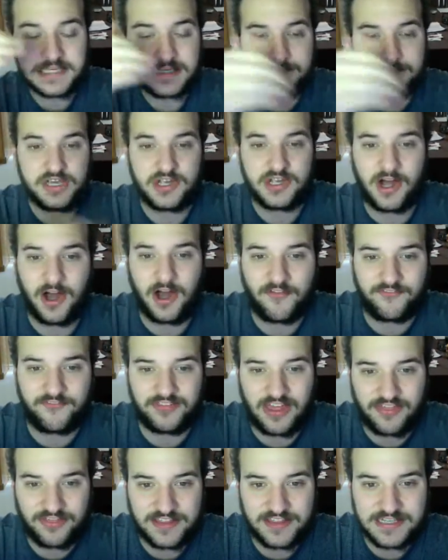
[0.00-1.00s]
me off
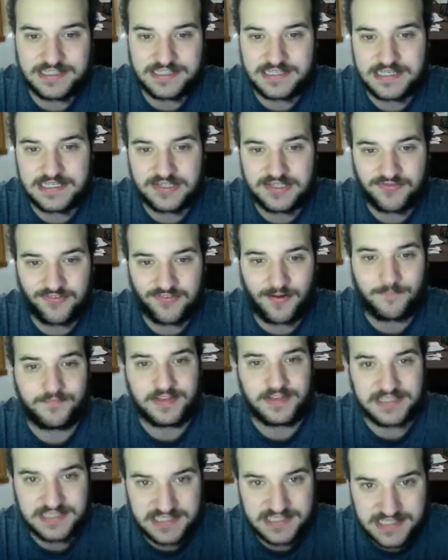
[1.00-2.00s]
that this is from
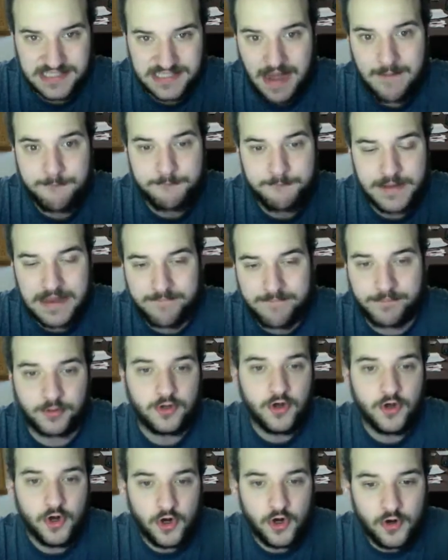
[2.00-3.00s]
the same
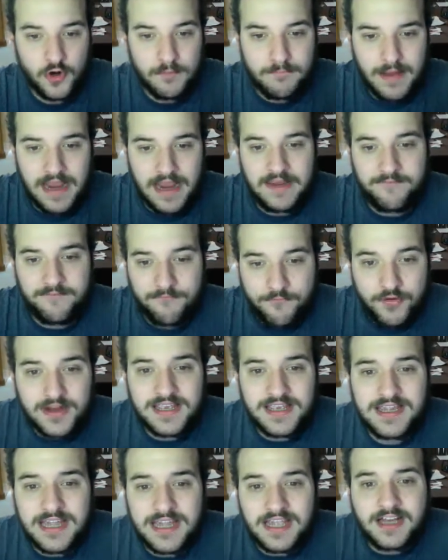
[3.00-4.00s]
people who made
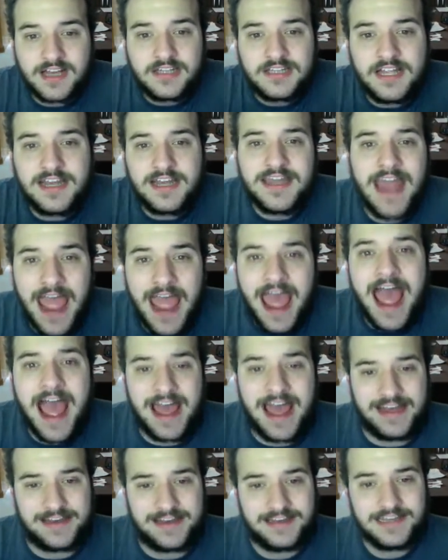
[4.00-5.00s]
freaking
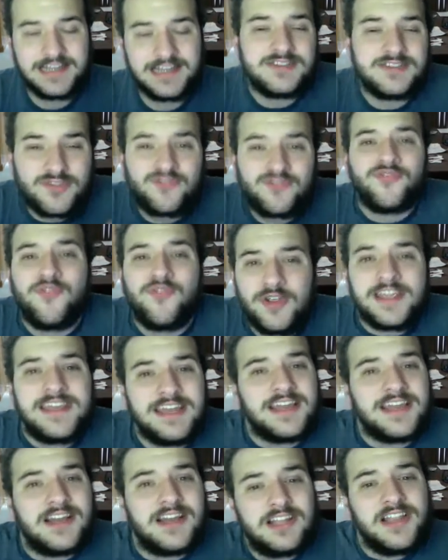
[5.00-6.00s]
Clannad. It's
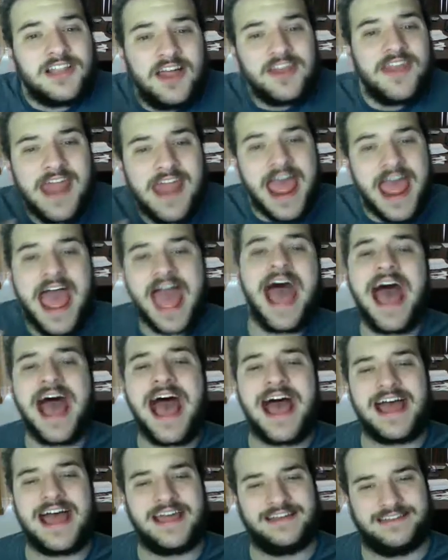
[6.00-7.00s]
freaking
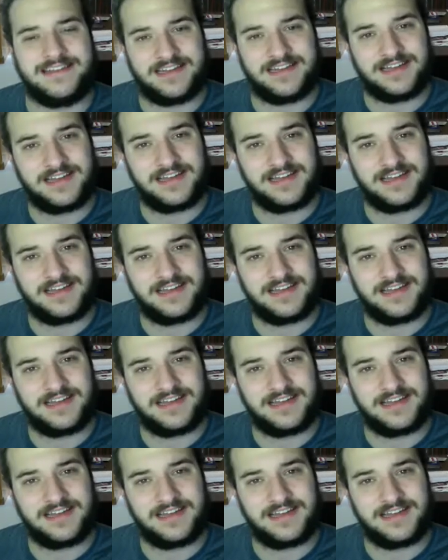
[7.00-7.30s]
Clannad!